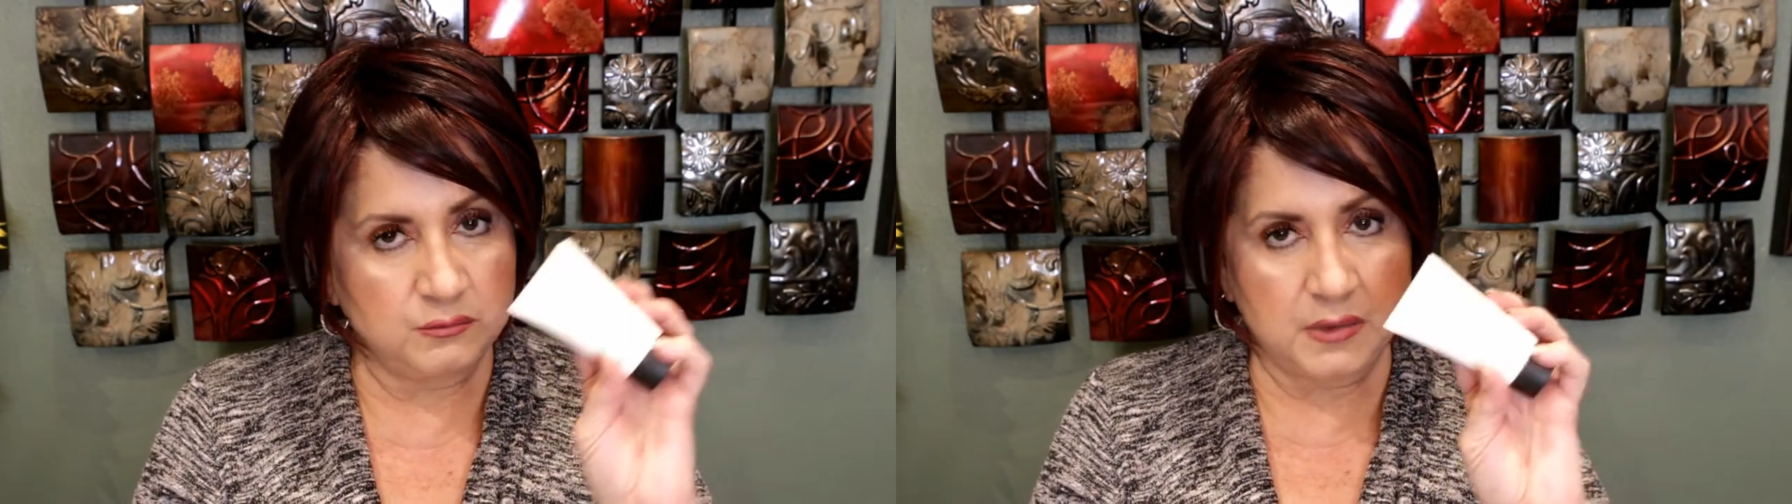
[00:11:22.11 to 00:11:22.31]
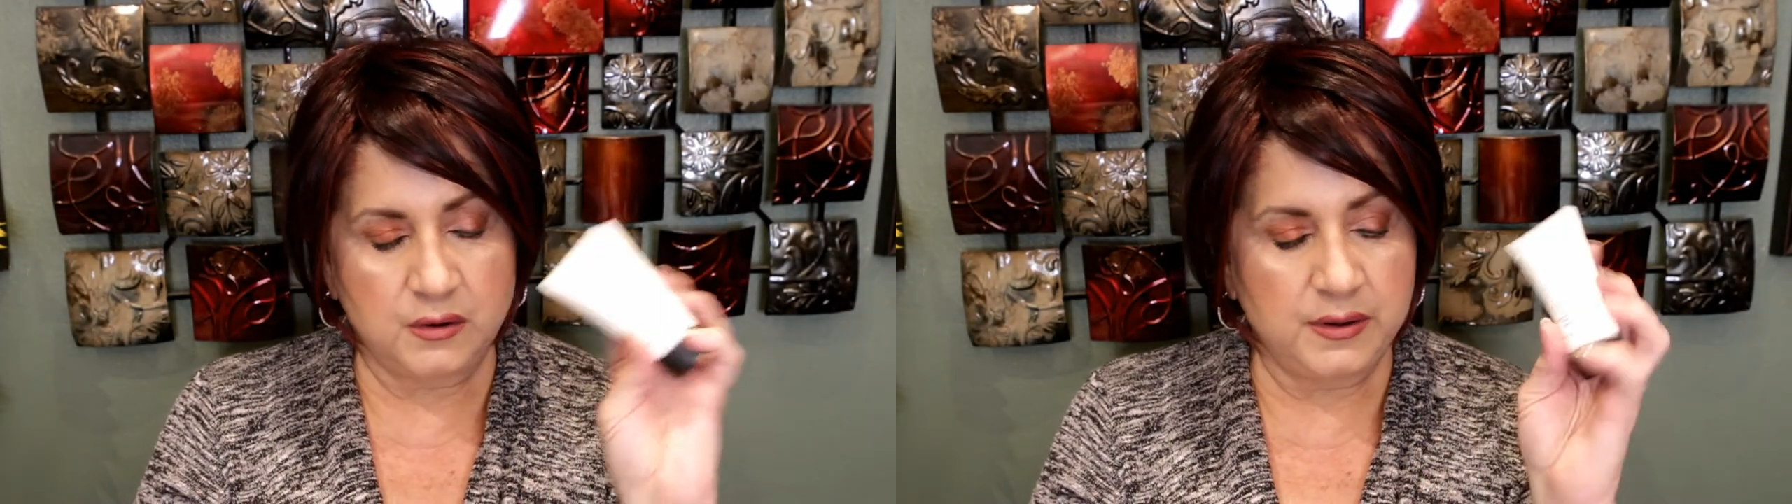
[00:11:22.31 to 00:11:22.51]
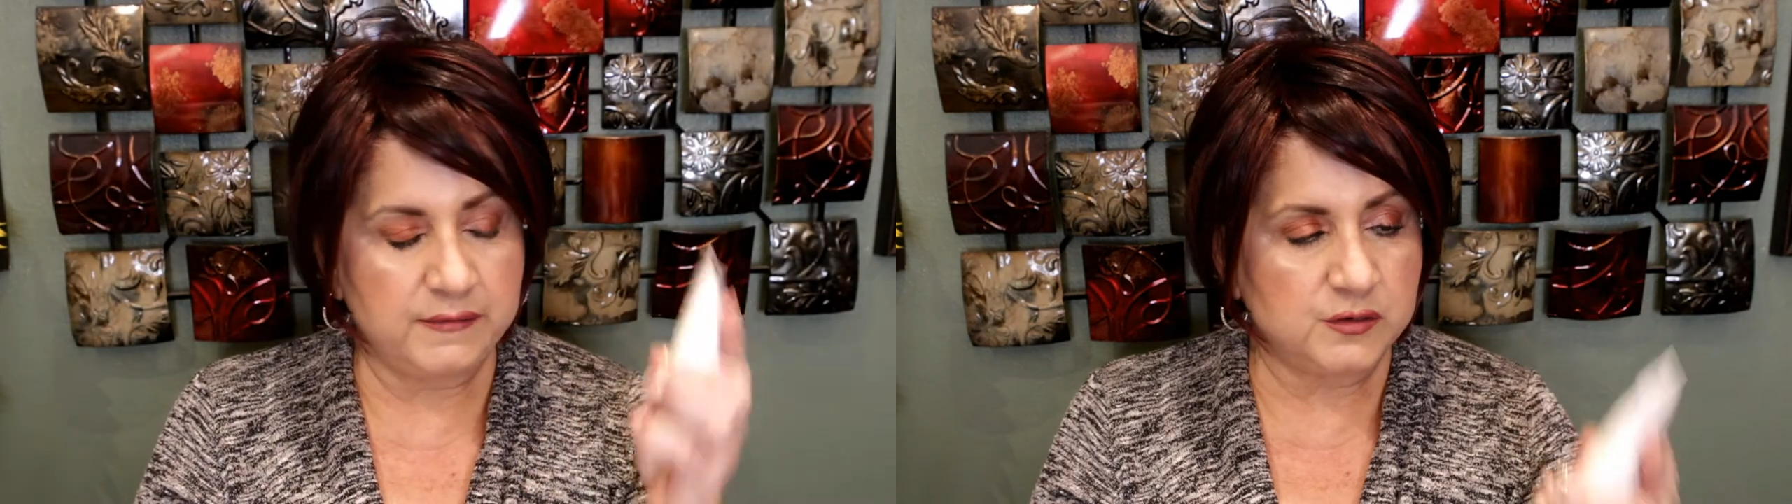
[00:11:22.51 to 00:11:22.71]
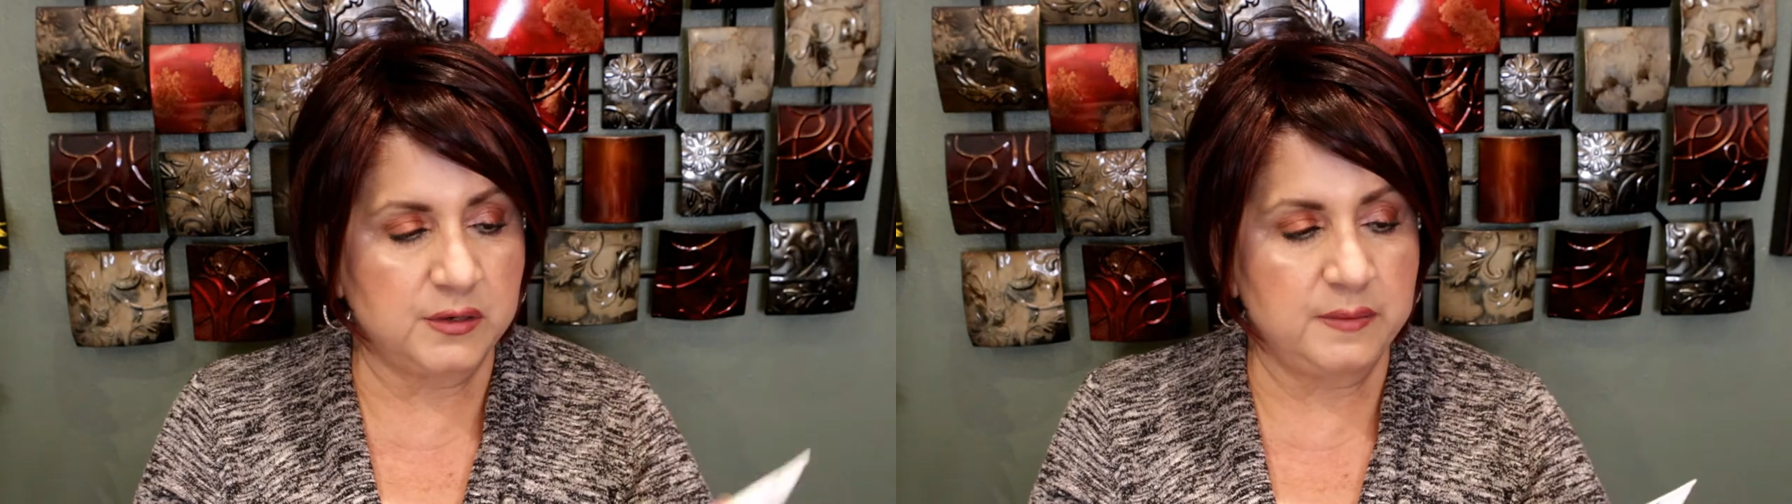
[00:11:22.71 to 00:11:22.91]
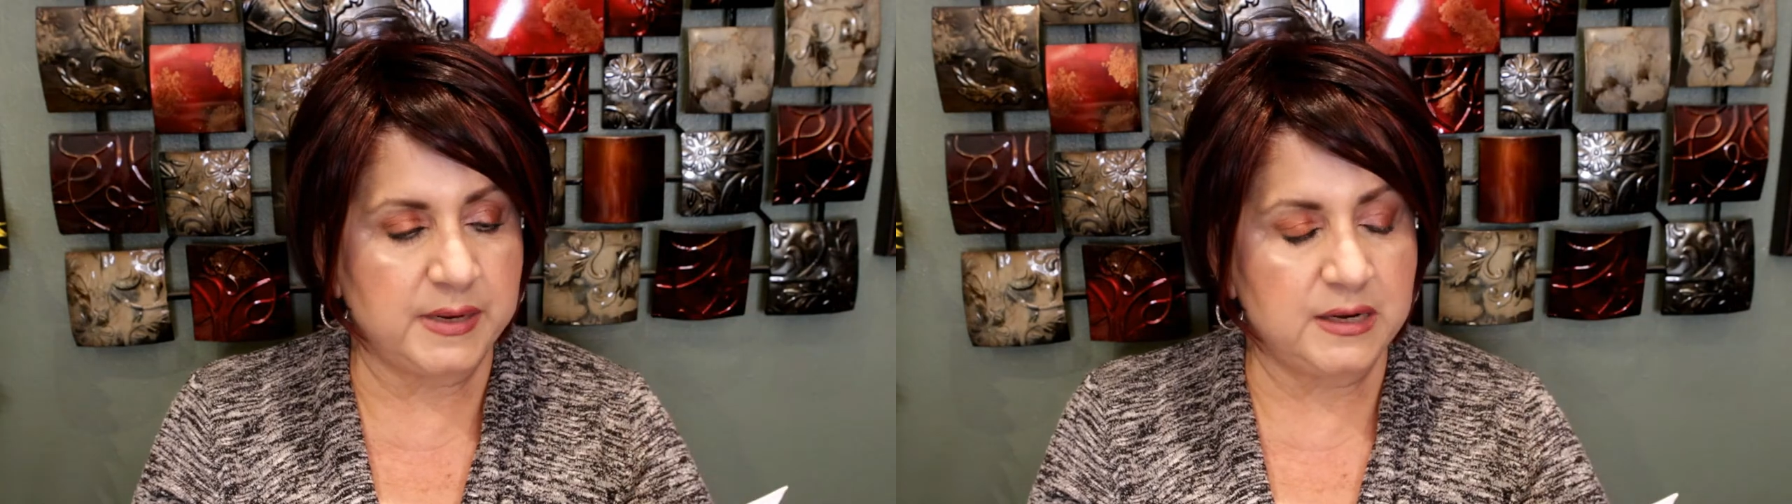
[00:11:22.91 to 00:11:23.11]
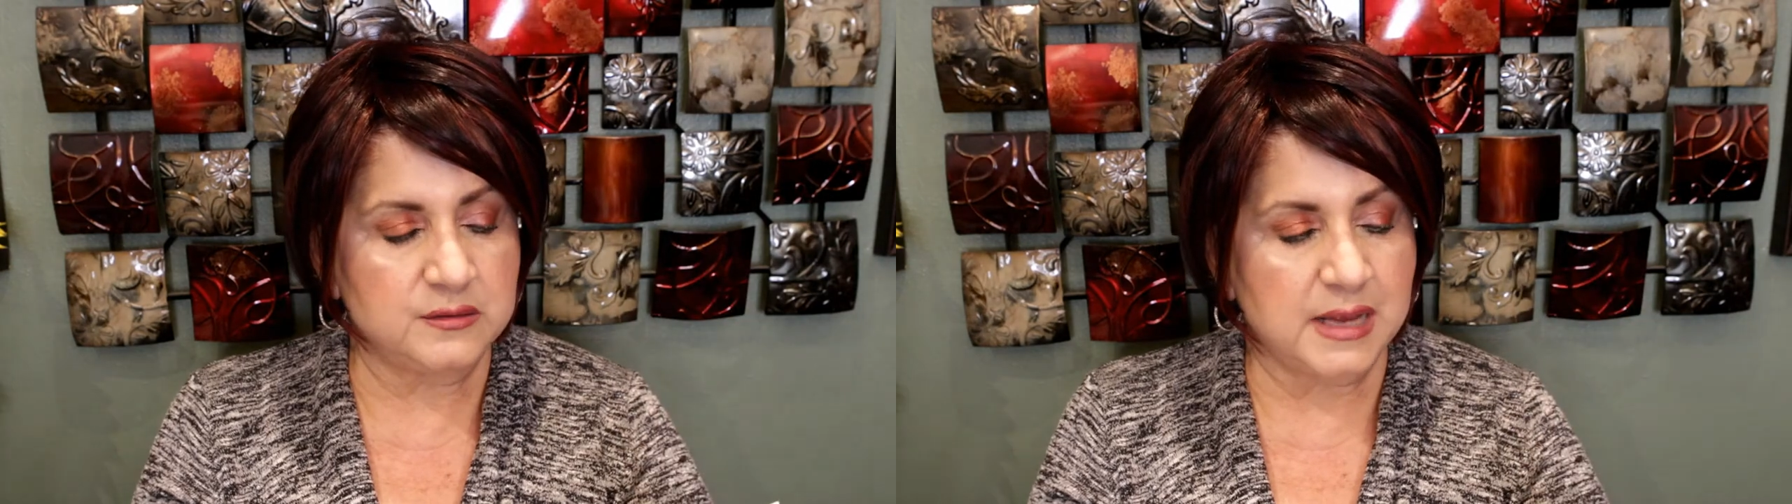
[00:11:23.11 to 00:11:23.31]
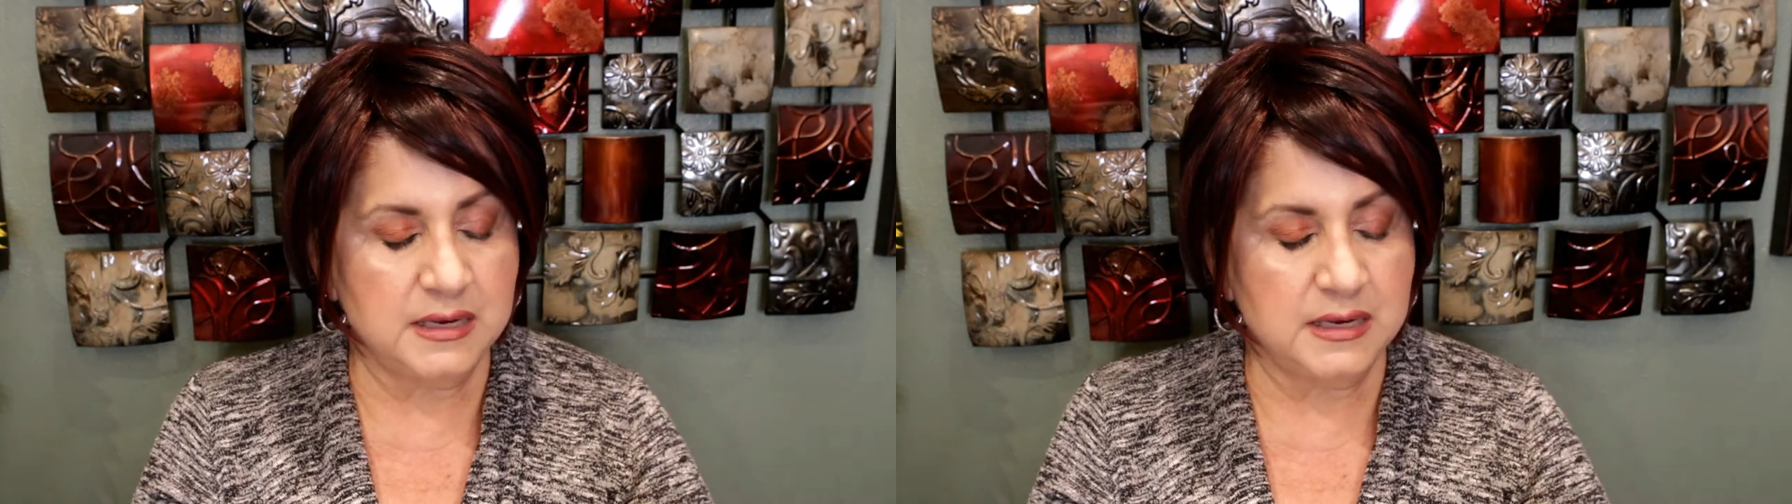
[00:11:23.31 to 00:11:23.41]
don't give it to anybody else.